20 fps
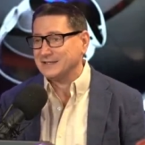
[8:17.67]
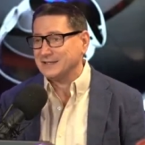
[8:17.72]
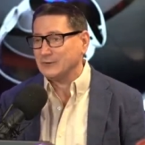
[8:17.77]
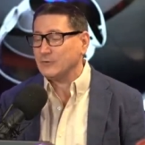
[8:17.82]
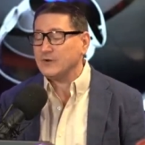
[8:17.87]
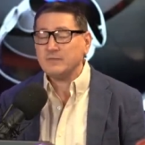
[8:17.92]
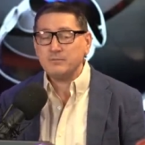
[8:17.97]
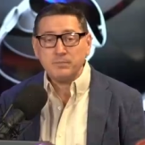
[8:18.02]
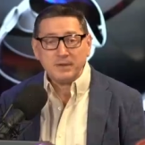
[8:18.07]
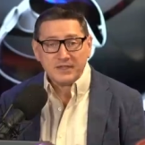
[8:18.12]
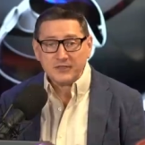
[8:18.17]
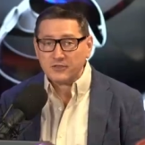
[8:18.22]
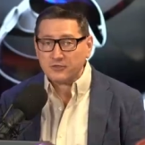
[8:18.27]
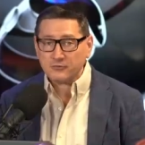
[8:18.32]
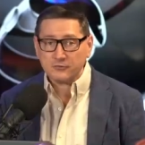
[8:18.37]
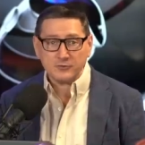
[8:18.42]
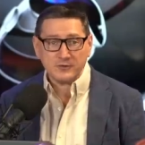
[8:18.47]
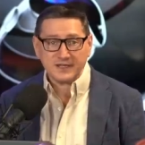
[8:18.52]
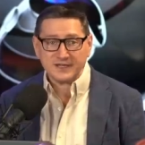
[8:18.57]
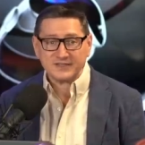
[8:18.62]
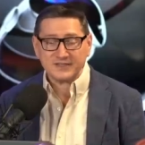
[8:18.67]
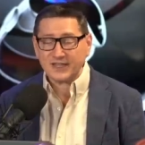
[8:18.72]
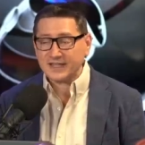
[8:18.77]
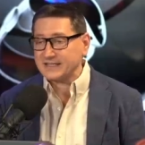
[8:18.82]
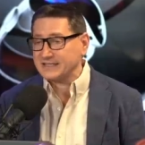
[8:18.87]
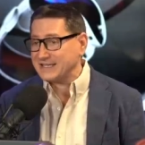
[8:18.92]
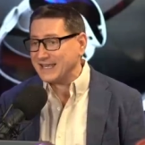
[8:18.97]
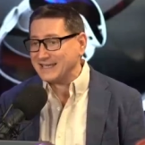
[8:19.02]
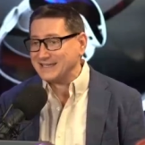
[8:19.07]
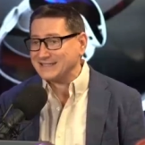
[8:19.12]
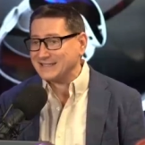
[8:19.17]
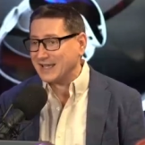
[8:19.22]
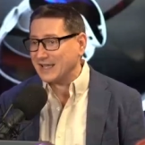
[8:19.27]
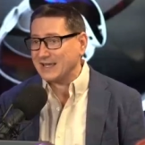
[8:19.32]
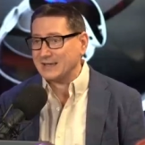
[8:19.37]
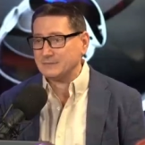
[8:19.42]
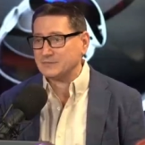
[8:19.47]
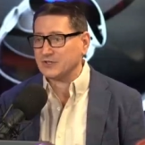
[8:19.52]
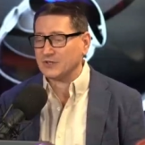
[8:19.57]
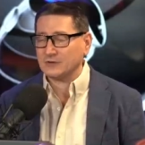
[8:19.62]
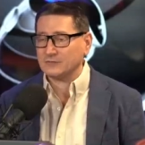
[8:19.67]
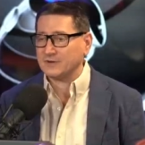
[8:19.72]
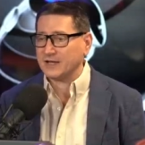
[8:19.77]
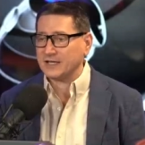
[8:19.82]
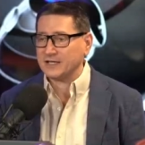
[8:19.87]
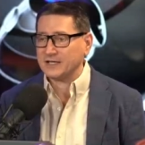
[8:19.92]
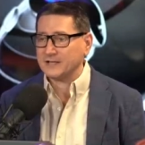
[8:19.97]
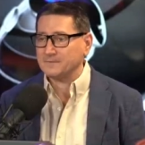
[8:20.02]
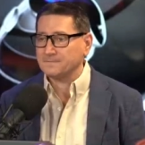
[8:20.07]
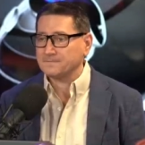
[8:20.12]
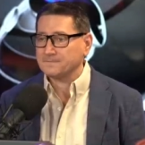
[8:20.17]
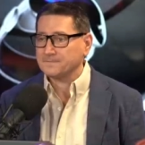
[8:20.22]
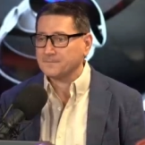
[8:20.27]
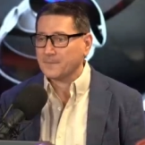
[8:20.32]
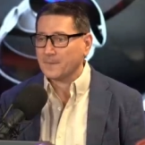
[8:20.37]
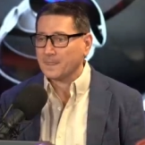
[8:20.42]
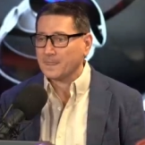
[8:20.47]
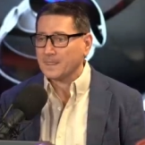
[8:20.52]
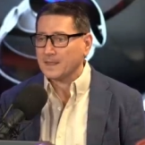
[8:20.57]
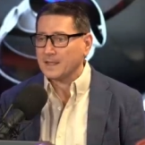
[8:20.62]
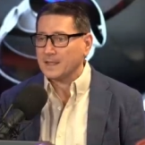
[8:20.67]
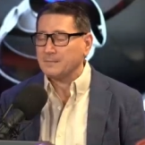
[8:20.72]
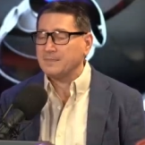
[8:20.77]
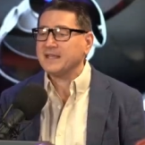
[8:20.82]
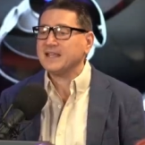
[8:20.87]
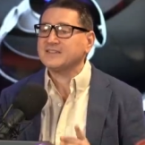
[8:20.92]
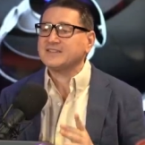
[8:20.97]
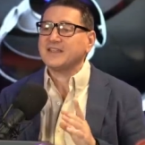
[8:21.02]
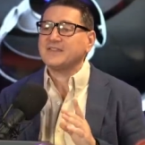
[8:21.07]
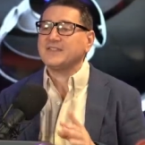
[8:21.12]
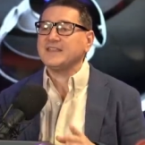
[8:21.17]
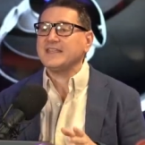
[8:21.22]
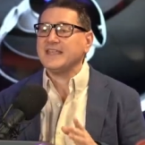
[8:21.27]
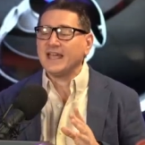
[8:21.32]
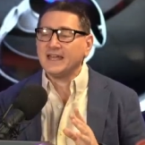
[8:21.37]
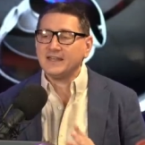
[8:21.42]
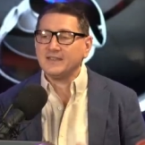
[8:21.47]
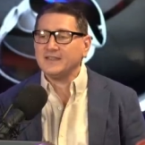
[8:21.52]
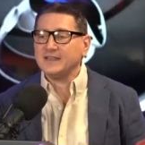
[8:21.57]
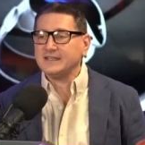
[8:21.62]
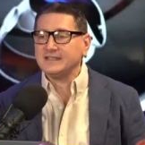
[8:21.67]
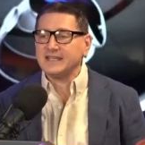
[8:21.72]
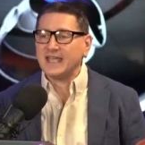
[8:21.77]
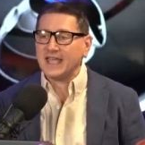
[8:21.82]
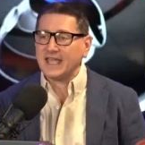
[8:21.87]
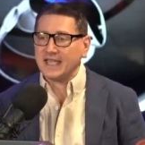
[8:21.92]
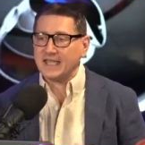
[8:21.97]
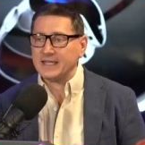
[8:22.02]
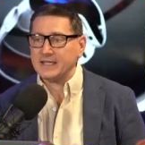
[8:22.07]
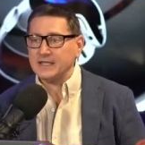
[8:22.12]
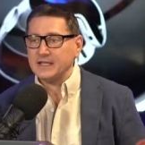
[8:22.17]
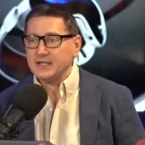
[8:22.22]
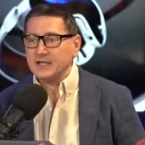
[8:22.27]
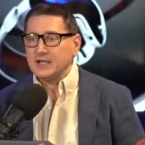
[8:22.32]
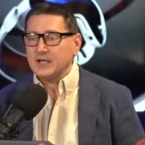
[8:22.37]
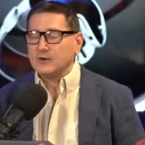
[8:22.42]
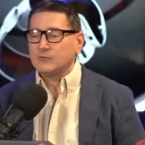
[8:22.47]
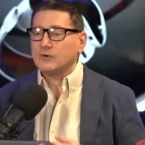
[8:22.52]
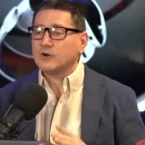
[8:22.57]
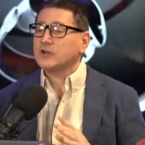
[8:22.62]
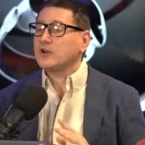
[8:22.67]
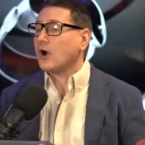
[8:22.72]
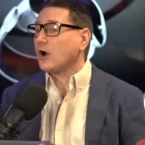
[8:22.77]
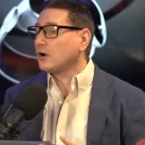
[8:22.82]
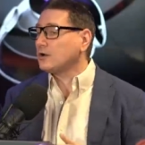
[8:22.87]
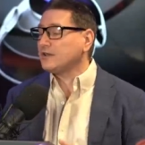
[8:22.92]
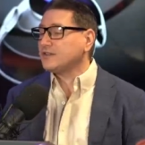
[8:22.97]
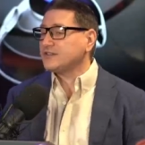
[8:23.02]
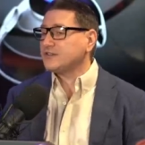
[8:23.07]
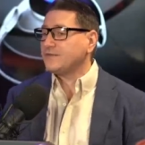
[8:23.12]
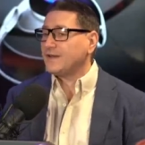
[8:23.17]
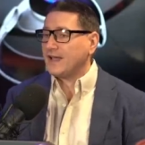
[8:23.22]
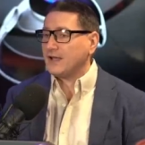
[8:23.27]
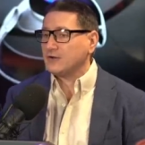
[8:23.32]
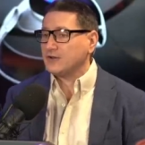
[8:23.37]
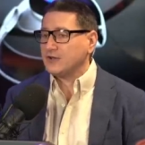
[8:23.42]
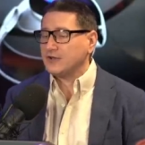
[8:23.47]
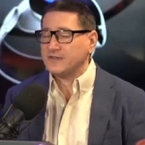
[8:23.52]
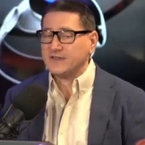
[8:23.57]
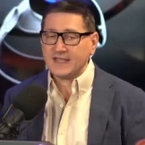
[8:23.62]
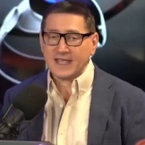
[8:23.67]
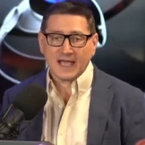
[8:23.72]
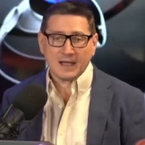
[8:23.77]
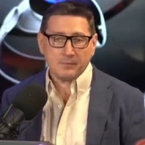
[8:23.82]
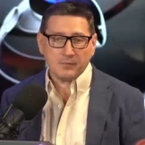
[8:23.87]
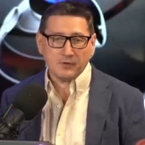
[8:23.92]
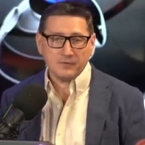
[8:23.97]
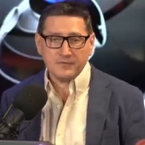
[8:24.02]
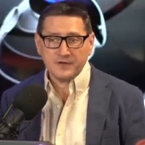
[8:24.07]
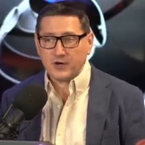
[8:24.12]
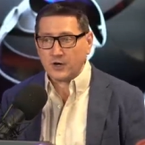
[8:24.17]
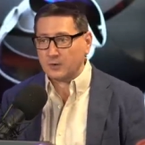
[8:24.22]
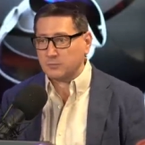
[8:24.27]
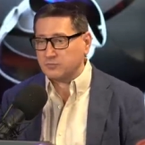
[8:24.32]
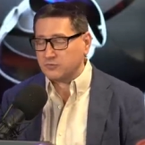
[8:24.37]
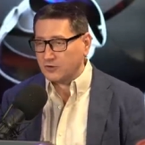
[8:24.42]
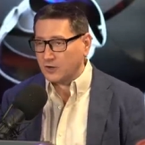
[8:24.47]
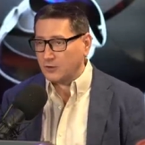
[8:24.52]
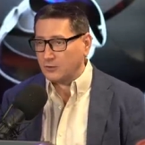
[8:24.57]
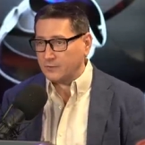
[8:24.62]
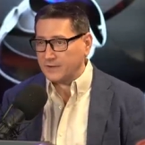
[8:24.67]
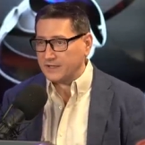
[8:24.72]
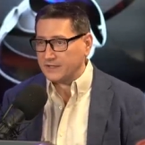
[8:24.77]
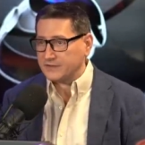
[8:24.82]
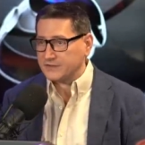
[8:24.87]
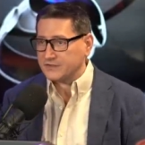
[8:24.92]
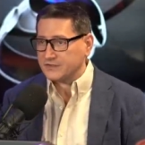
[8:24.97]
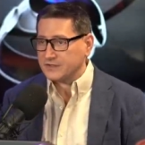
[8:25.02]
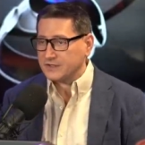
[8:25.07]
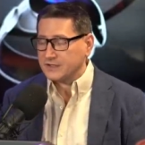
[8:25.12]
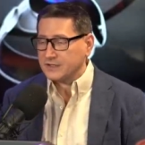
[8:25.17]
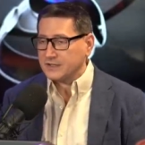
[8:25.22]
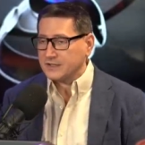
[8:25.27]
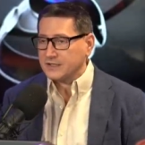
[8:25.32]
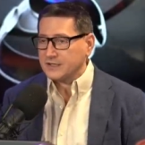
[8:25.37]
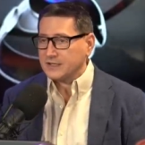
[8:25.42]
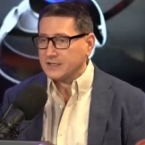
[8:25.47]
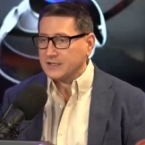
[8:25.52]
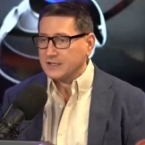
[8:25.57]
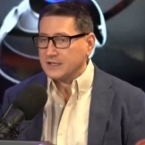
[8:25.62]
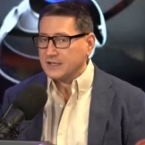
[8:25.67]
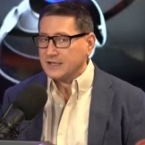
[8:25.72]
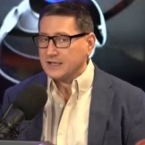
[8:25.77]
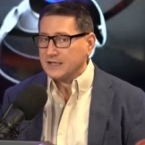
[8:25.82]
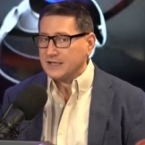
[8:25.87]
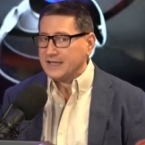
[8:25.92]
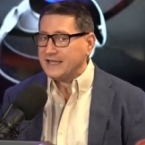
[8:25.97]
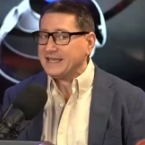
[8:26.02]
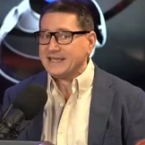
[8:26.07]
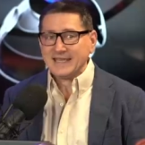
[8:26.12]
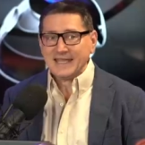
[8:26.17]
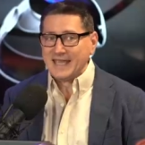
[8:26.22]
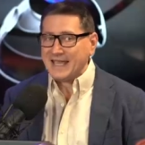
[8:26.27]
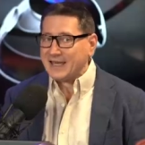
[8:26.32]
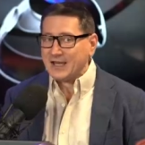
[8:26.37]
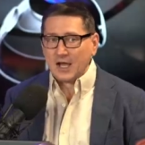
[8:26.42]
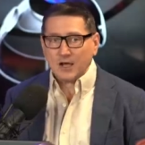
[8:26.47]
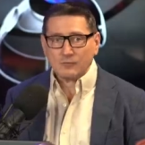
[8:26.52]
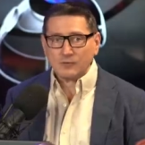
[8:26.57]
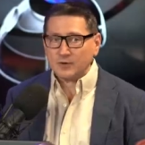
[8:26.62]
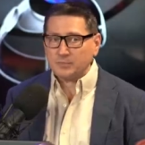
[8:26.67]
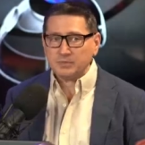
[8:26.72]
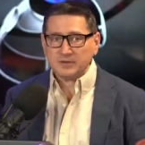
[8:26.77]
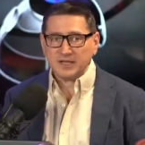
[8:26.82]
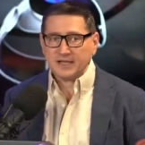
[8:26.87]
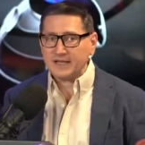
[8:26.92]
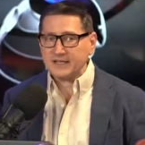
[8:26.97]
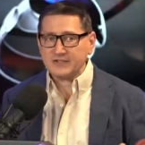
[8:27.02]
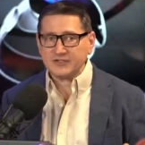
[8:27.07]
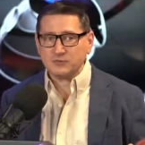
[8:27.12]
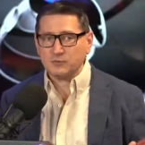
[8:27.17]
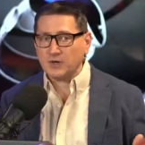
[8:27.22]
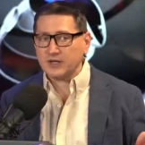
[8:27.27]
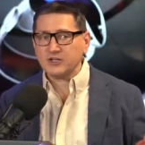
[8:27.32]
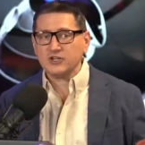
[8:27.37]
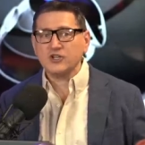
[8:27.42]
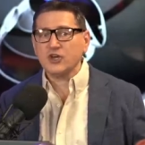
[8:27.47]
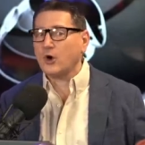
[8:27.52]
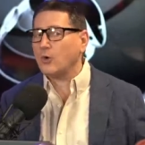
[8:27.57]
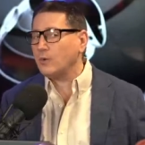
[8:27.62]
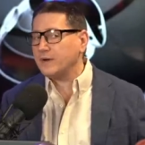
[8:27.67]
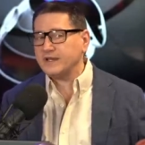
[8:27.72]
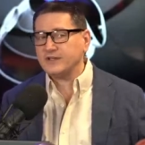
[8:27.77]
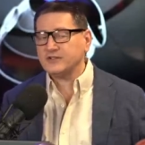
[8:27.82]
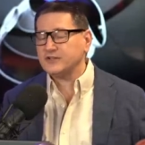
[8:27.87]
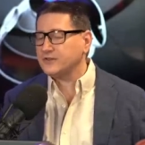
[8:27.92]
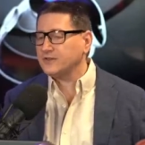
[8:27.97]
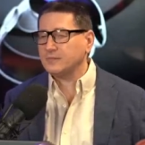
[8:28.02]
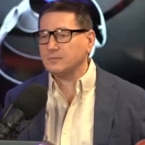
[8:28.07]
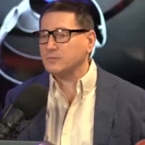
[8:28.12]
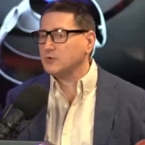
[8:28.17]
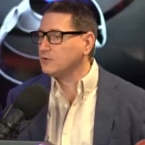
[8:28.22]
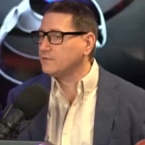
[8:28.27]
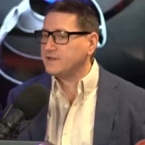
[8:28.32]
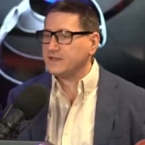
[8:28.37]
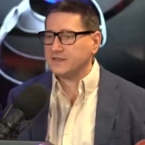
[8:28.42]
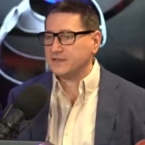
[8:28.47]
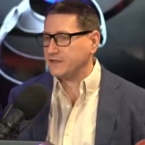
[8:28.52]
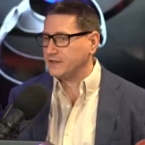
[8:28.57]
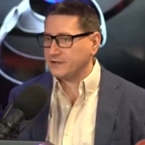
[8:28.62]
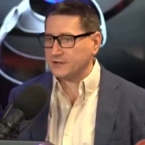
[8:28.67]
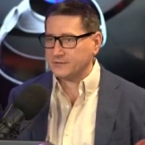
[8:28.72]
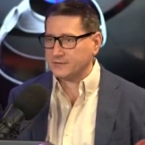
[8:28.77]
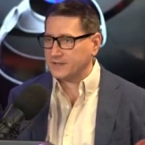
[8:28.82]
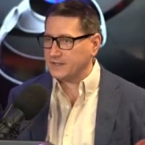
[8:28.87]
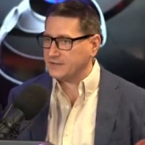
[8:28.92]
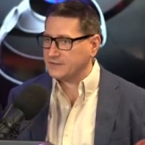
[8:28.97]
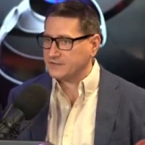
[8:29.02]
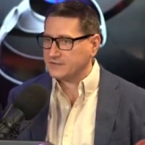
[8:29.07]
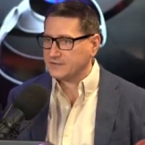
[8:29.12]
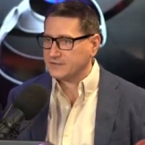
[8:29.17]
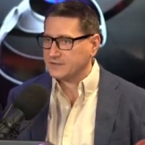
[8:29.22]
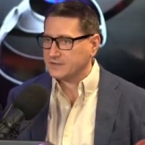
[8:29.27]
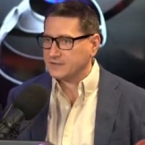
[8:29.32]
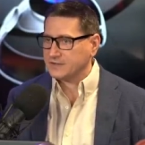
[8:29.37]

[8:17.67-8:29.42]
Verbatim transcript: We've been through this like 10 times already. Because at the end of the day, regardless of how good the Apple VR Pro is, it cannot replace what going to the movie theater is.